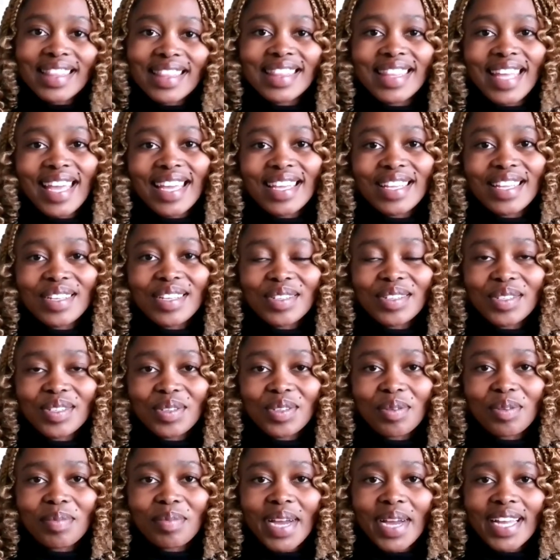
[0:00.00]
Thank you
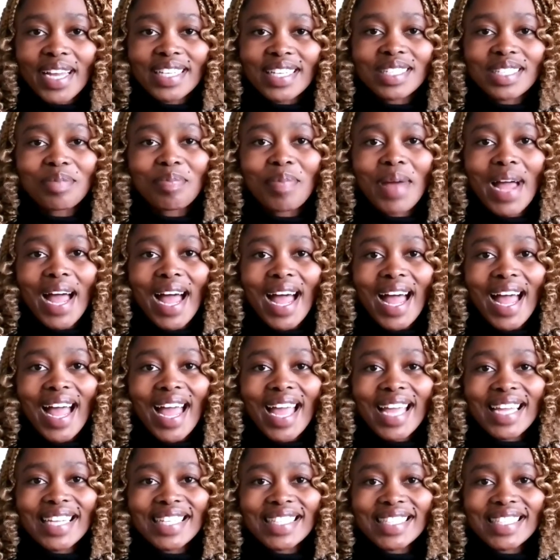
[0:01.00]
so much. Bye.